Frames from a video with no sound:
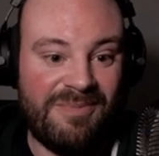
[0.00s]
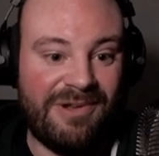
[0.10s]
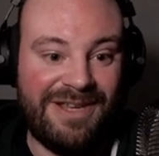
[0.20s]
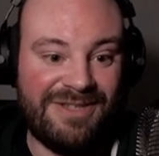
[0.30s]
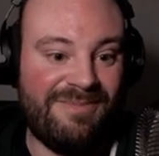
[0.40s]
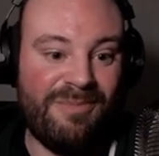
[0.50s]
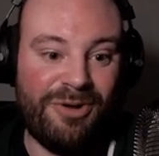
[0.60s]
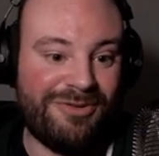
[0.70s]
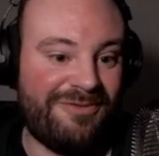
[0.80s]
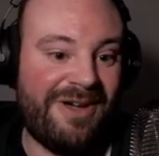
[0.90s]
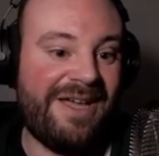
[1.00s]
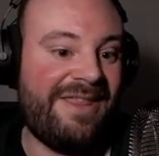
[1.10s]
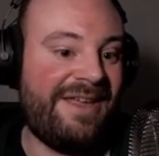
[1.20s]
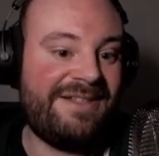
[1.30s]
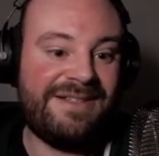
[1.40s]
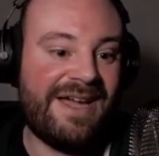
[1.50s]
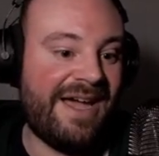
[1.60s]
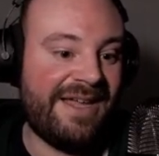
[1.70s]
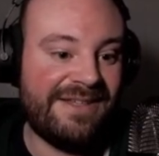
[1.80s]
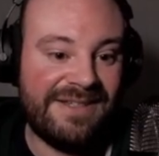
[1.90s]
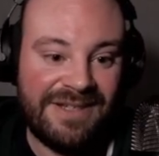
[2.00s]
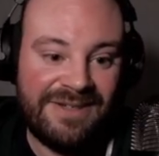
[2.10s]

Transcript: please modify this, add